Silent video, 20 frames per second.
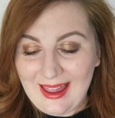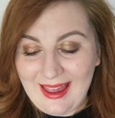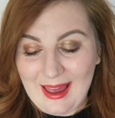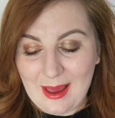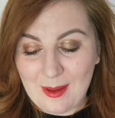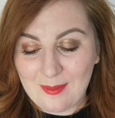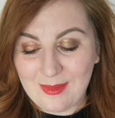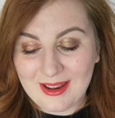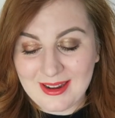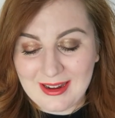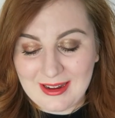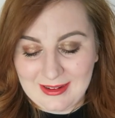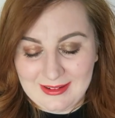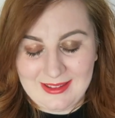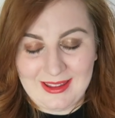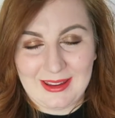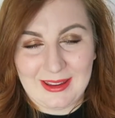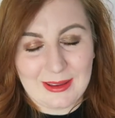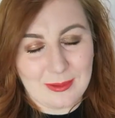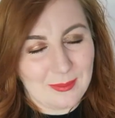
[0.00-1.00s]
and then I
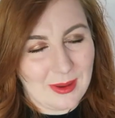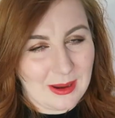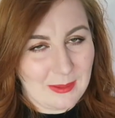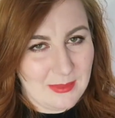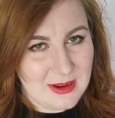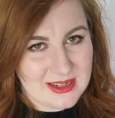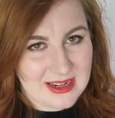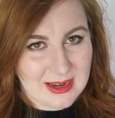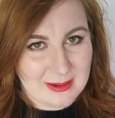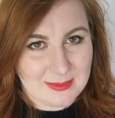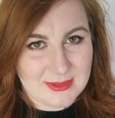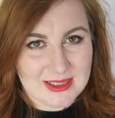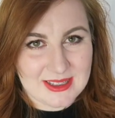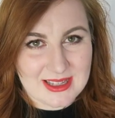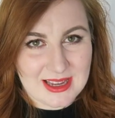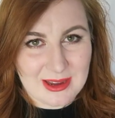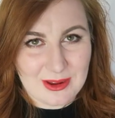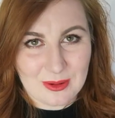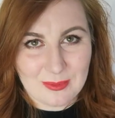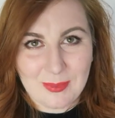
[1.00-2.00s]
think it might be time to
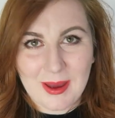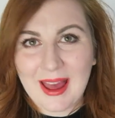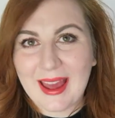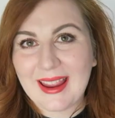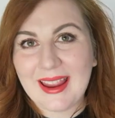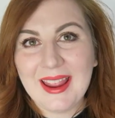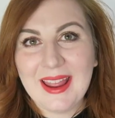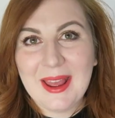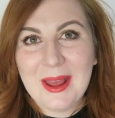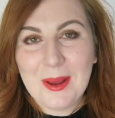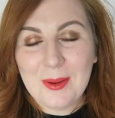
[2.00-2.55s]
say goodbye.